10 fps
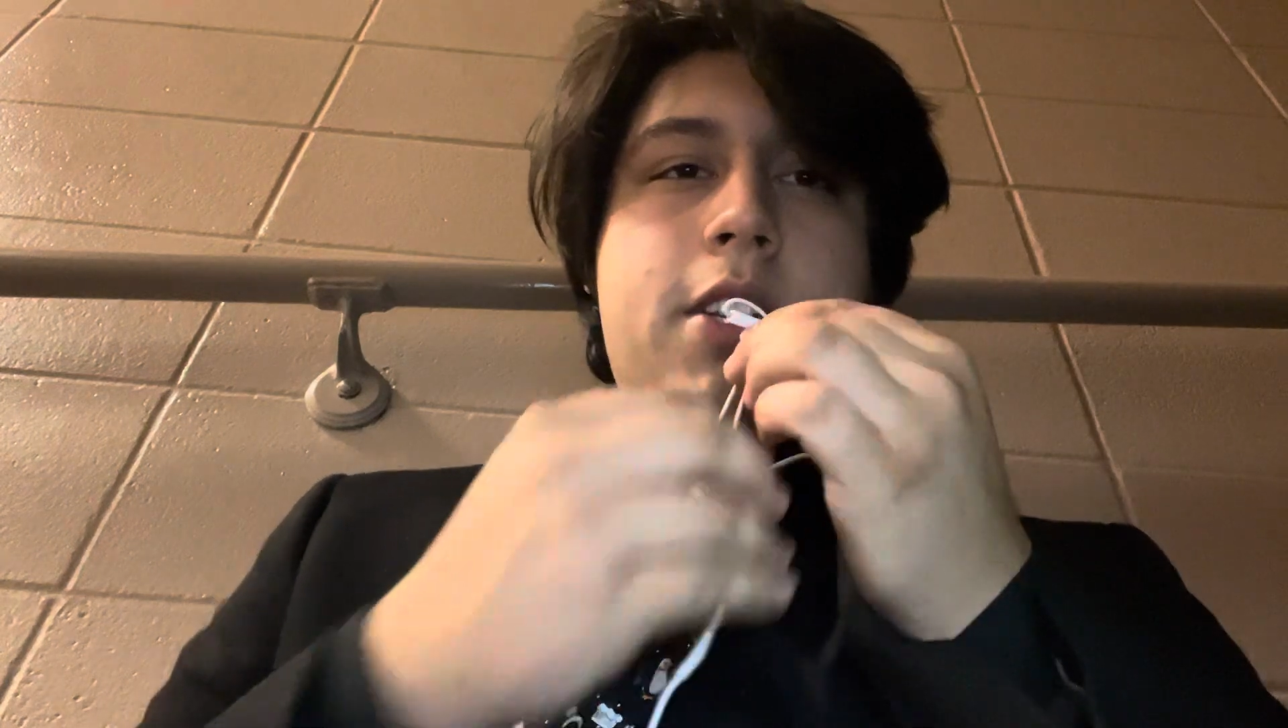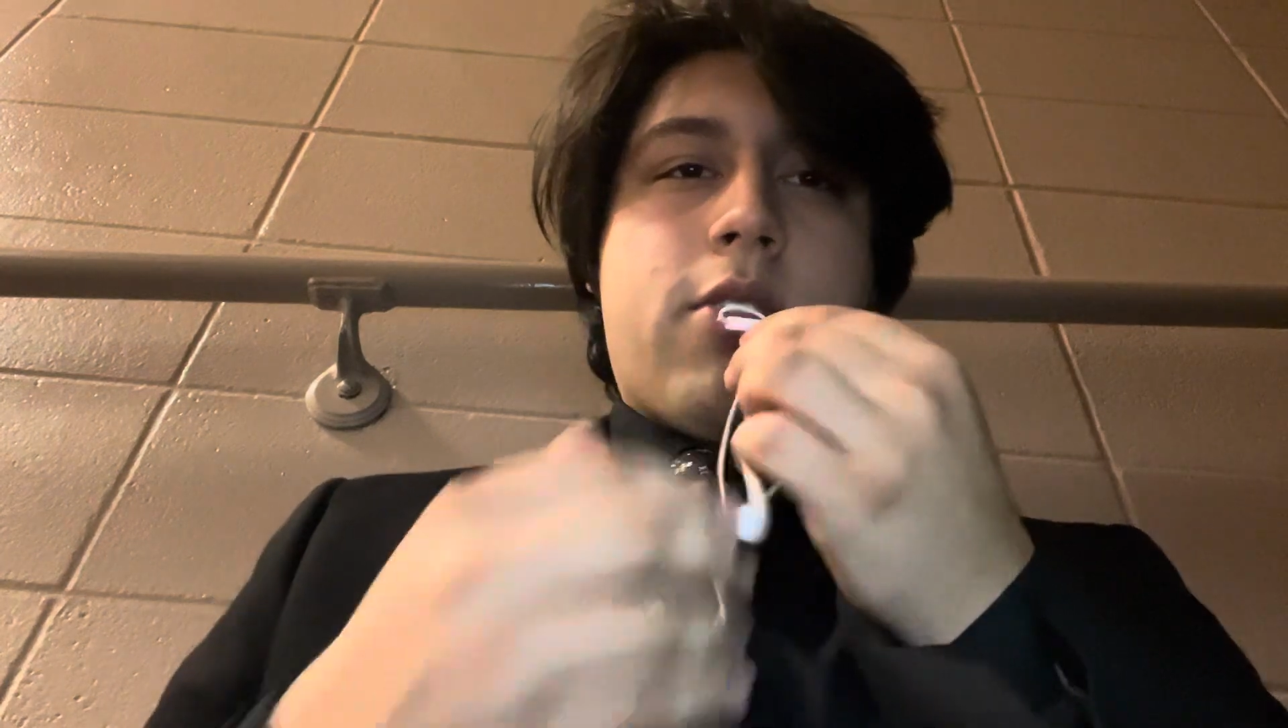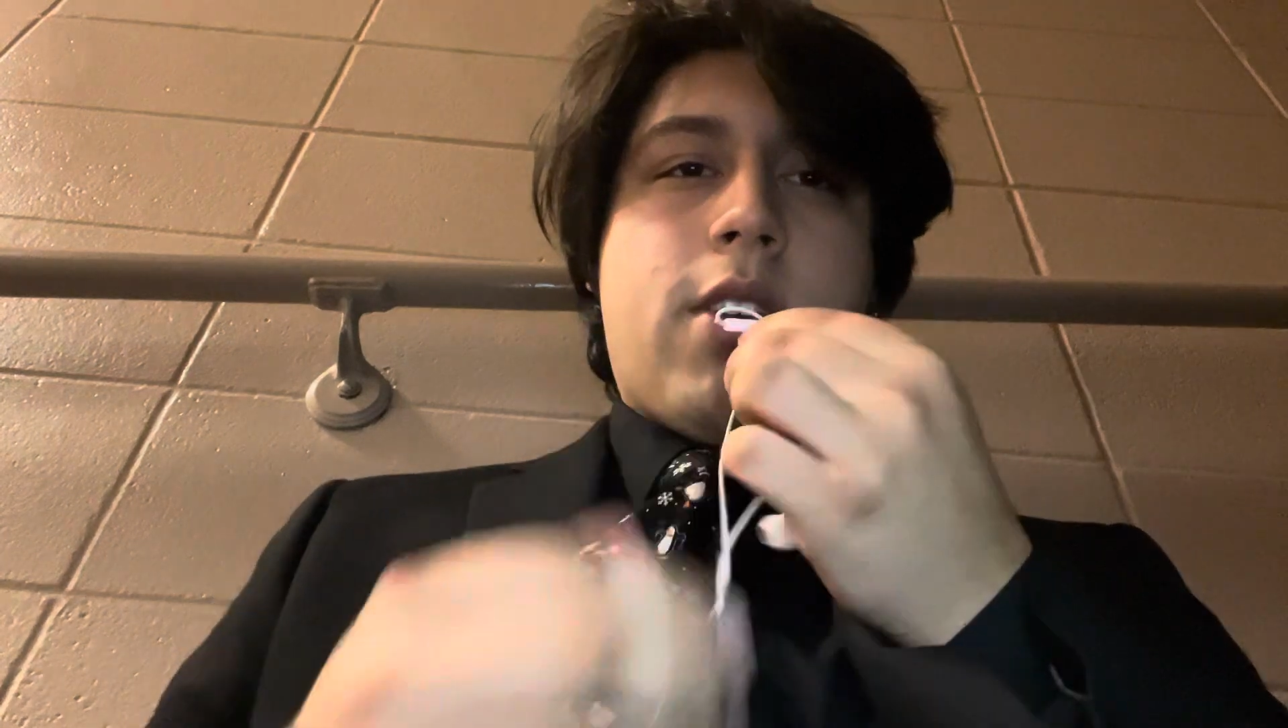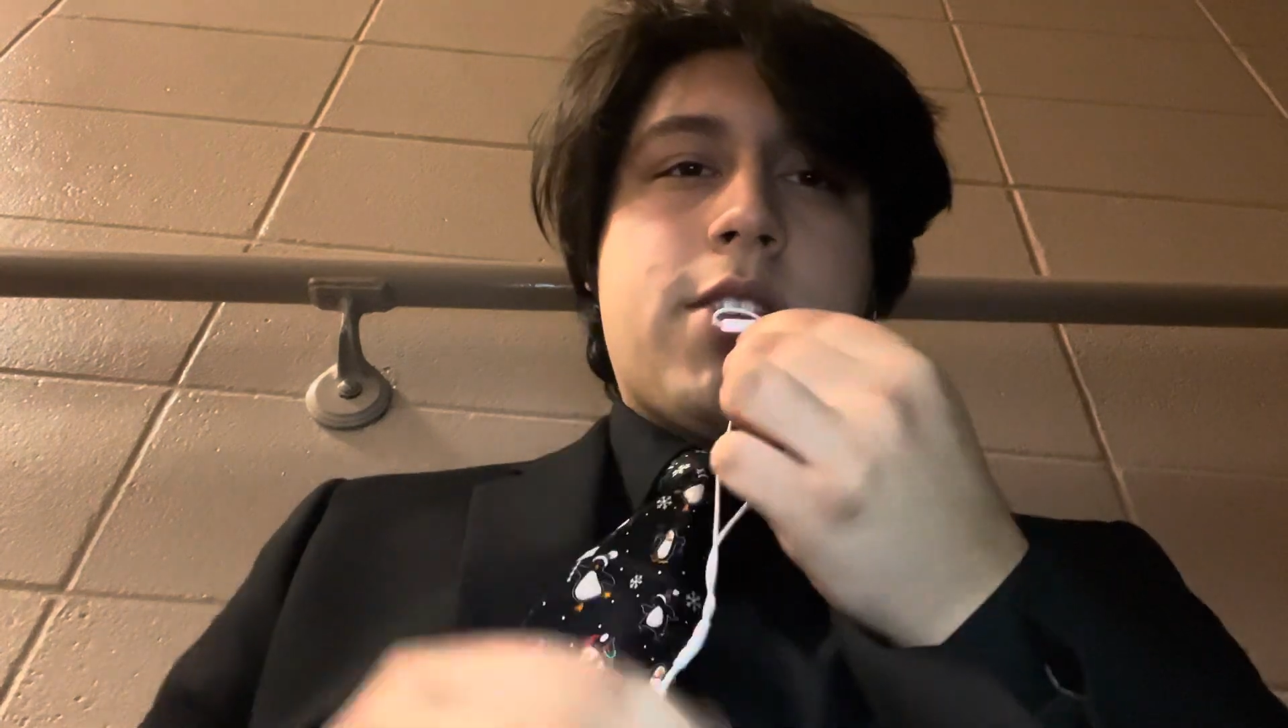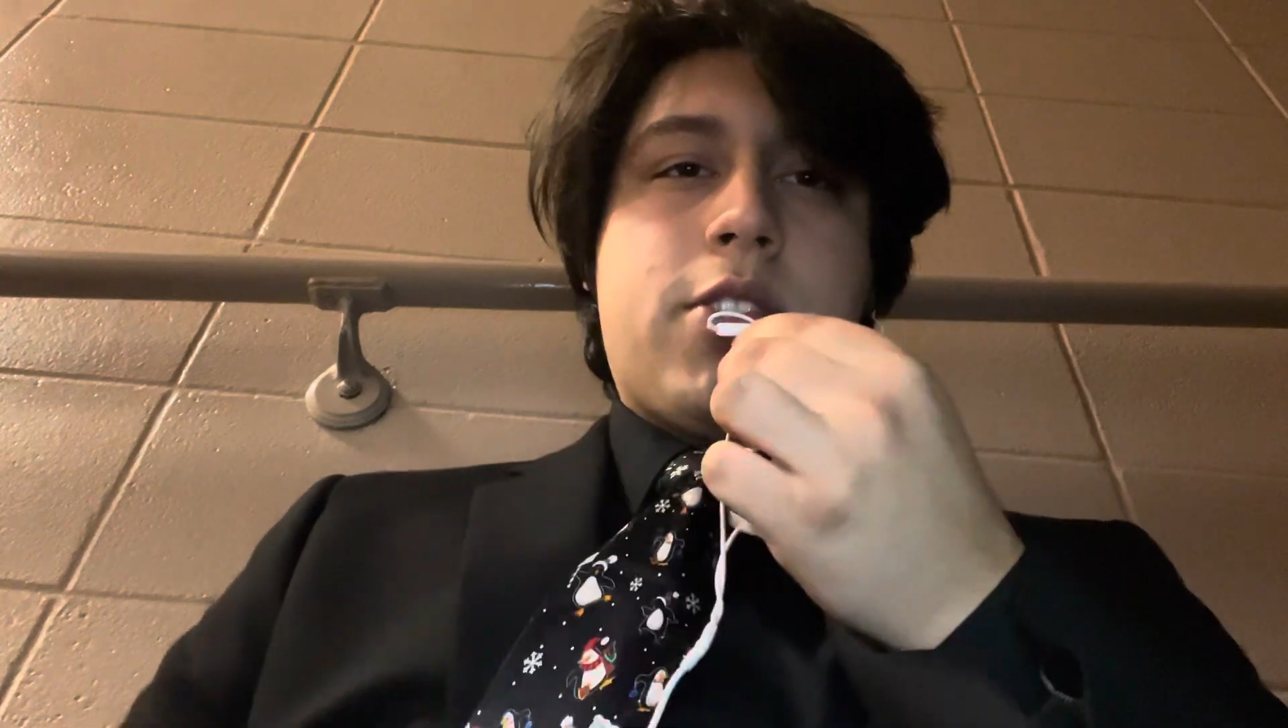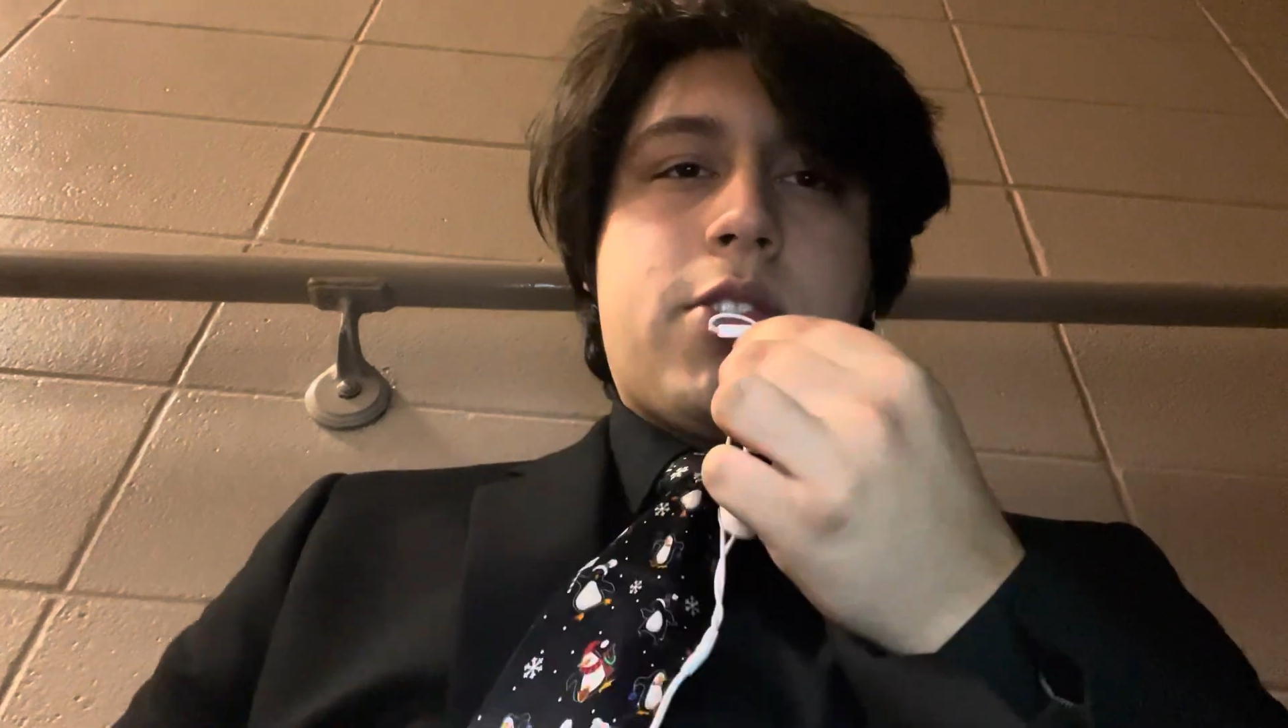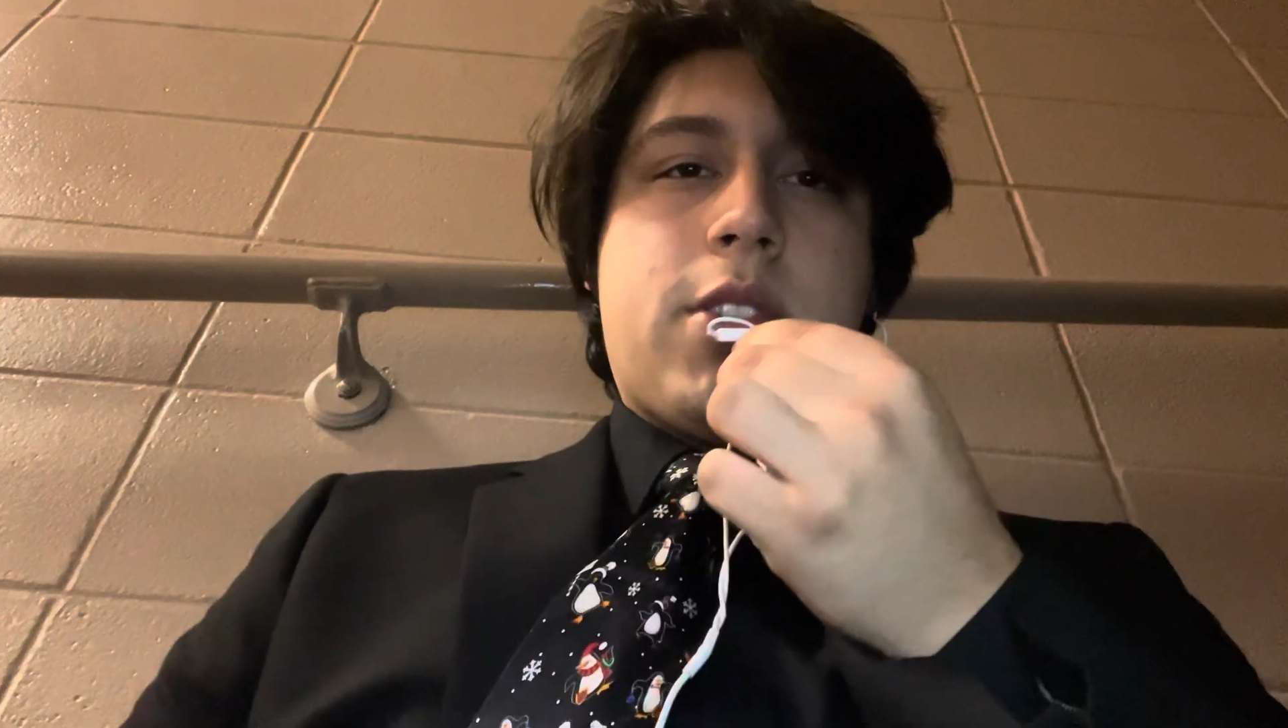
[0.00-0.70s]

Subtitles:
terrorizes